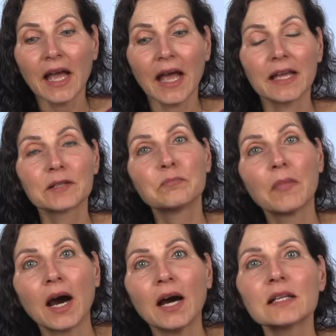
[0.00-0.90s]
And
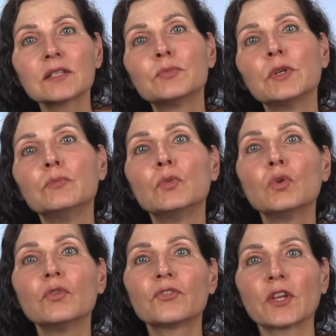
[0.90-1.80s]
Mars will
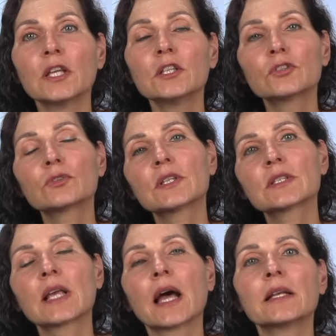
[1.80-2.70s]
move into the
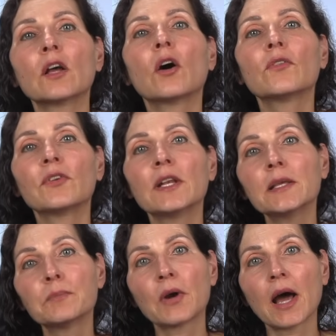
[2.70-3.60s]
sign of
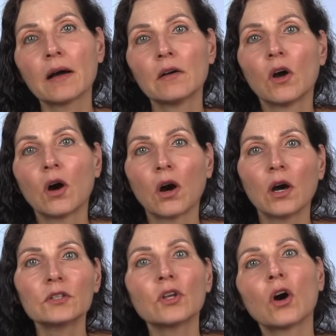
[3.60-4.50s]
Libra
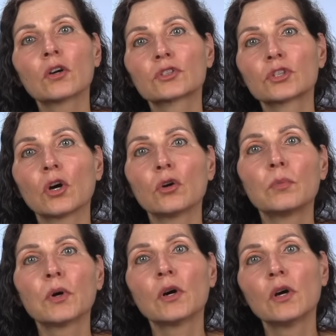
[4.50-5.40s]
on
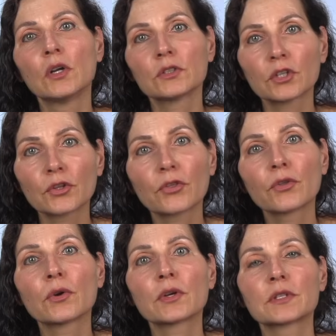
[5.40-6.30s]
October the
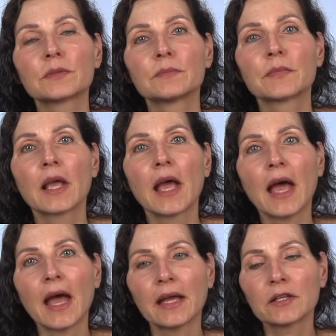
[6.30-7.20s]
3rd
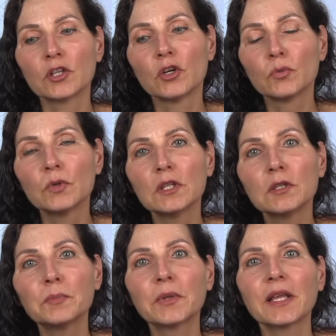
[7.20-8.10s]
and will
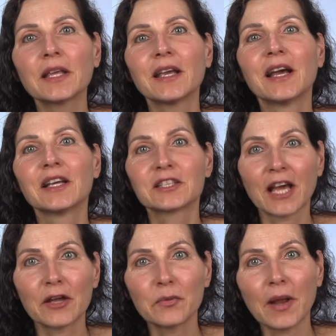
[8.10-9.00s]
be
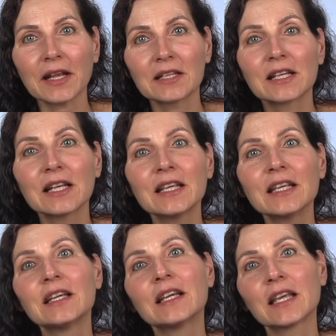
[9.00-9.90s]

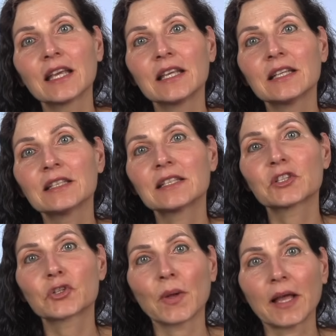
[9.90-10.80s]
directly in the
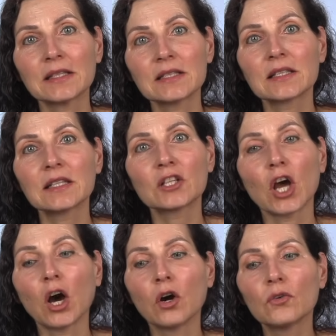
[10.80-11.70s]
transit
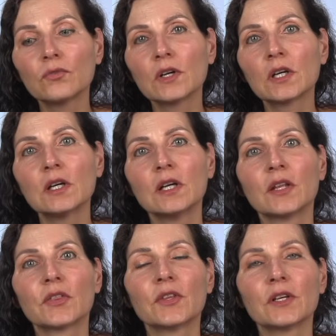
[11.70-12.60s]
over
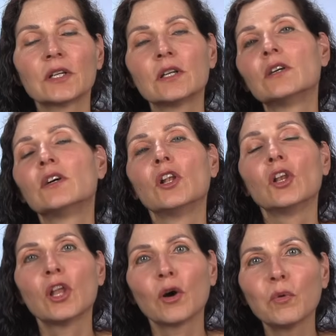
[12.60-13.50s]
the
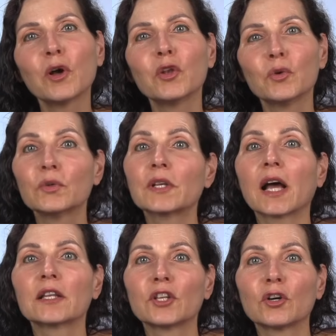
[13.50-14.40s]
lower
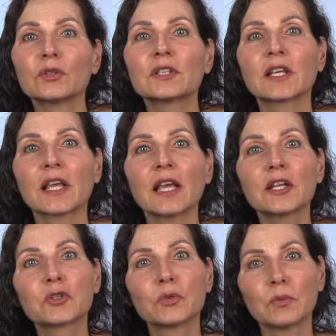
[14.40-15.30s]
lunar node
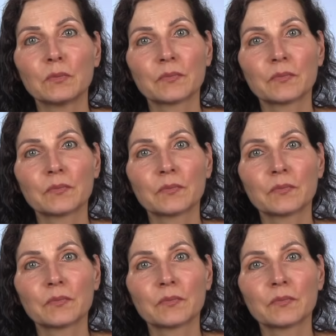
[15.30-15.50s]
Ketu.